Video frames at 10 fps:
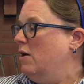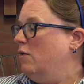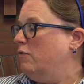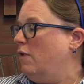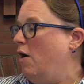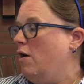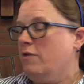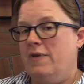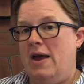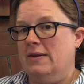Frog
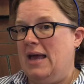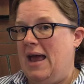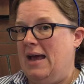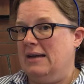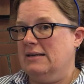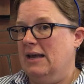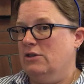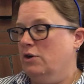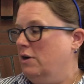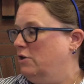found the hat and
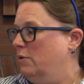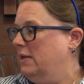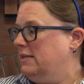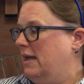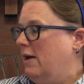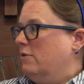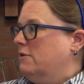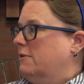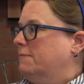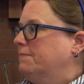took it to his house.